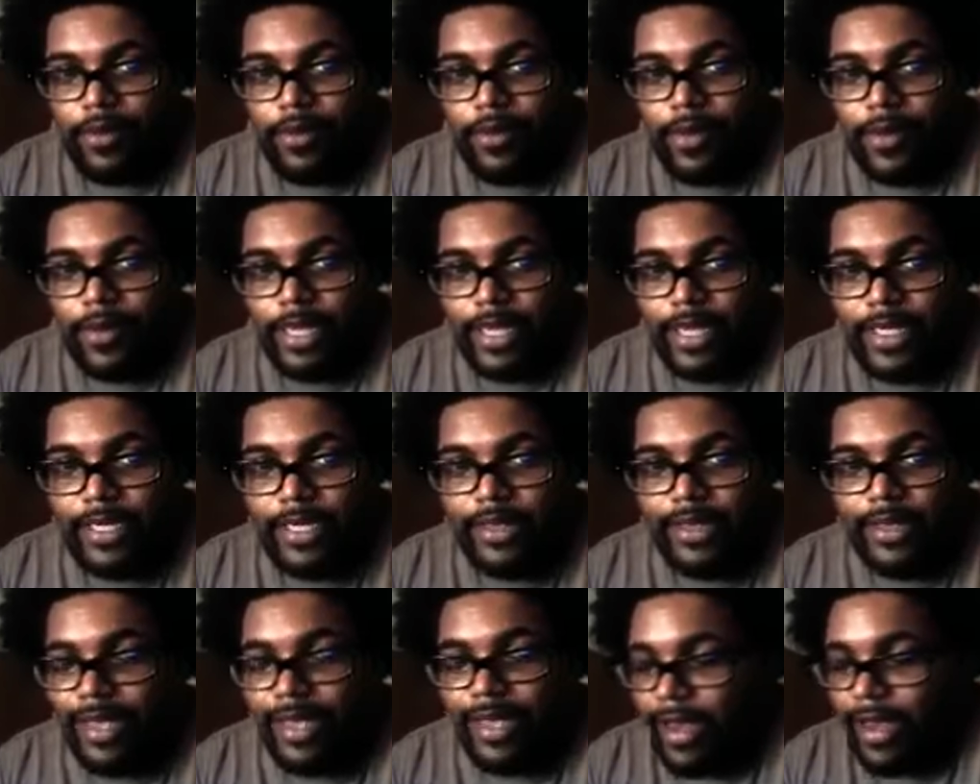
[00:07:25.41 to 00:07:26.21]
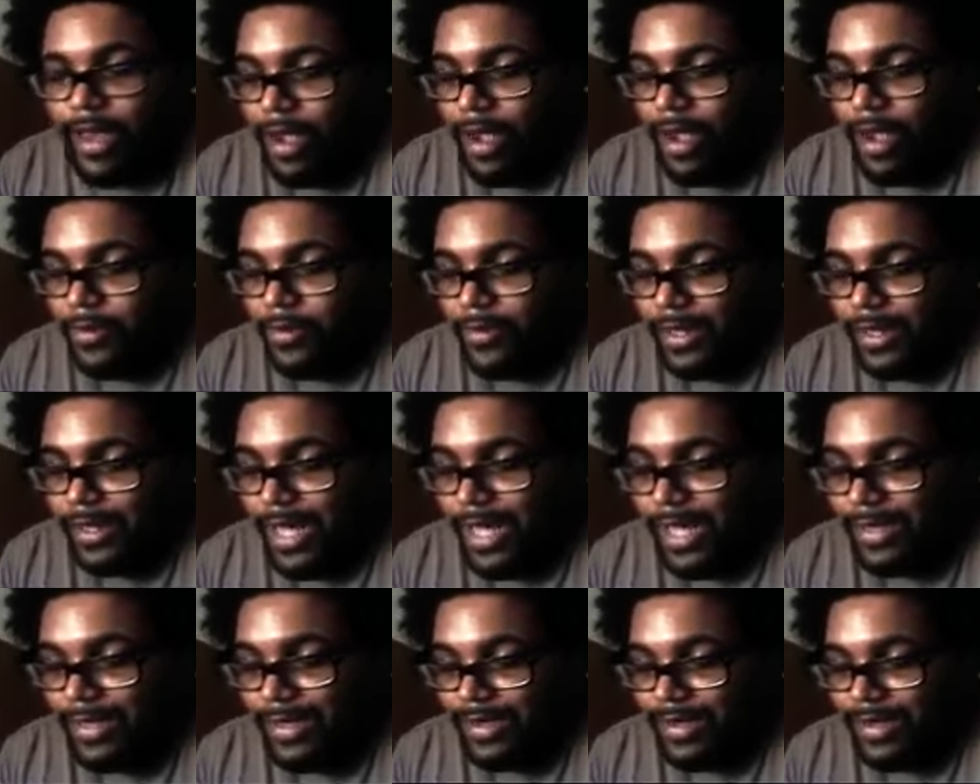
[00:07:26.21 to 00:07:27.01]
When I did that, I
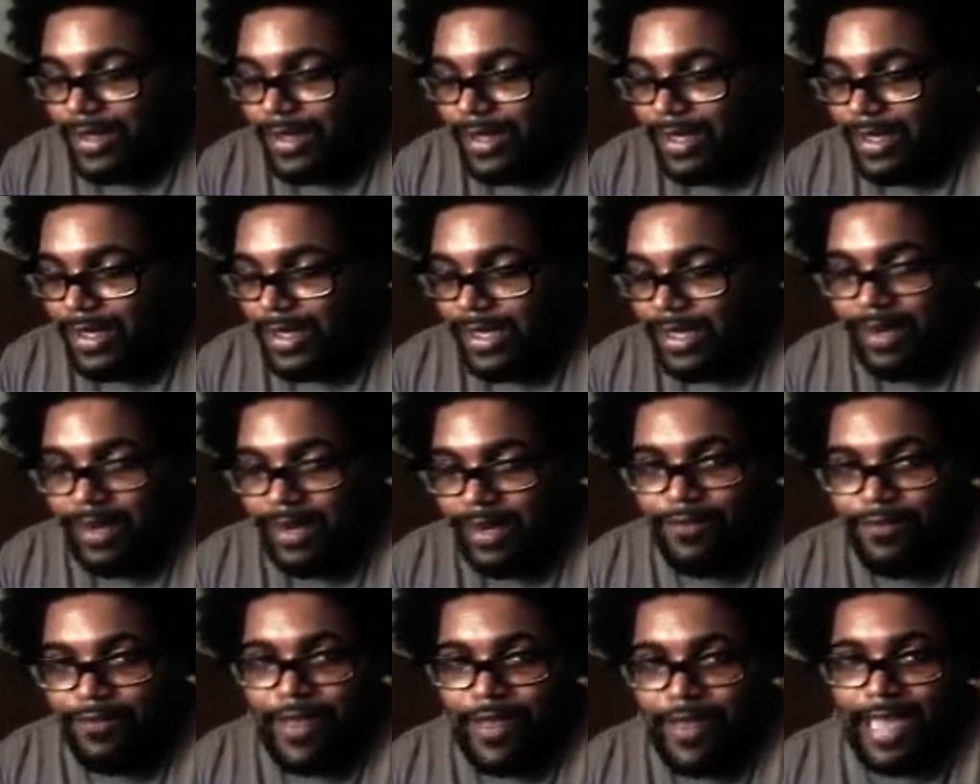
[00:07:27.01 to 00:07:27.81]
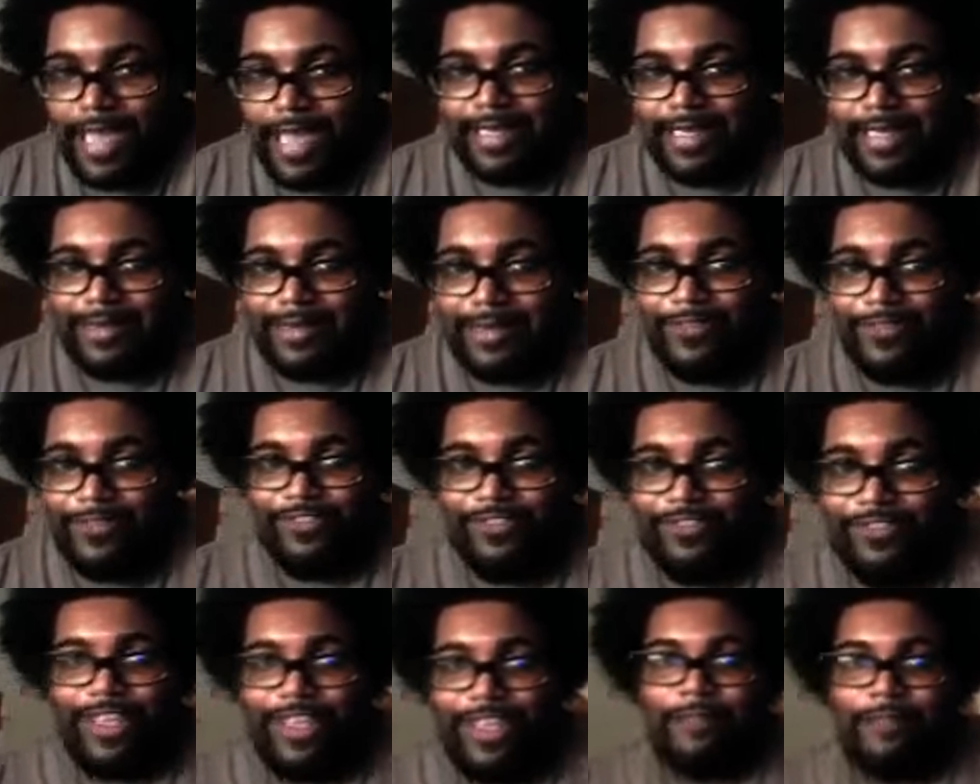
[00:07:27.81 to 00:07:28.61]
realized that they did in fact
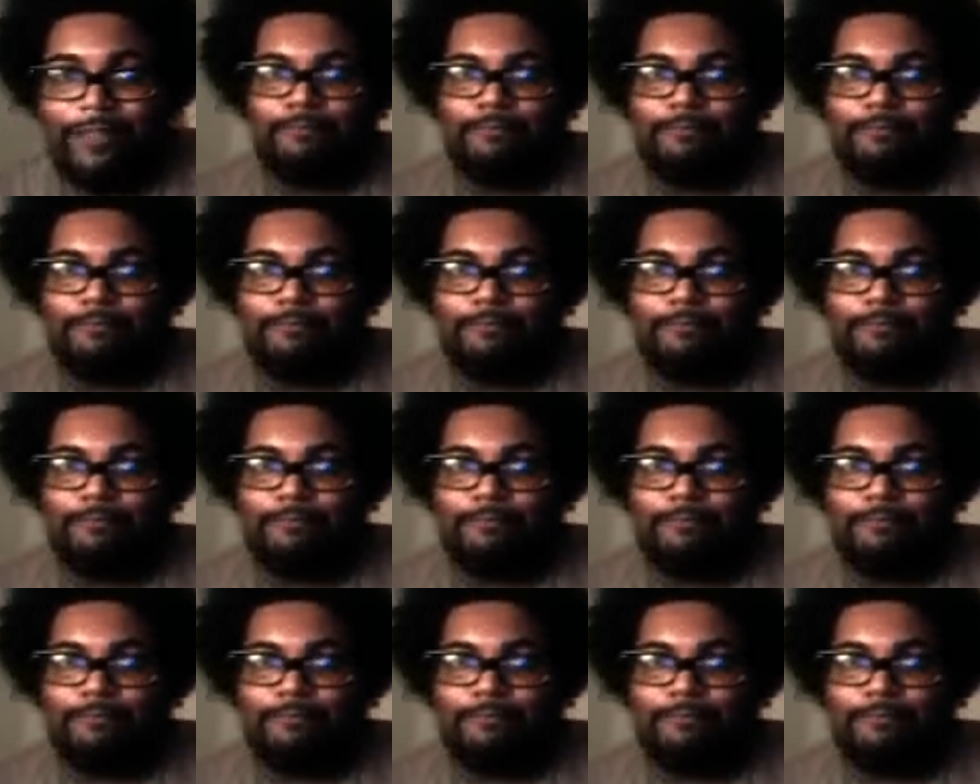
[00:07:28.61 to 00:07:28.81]
fit.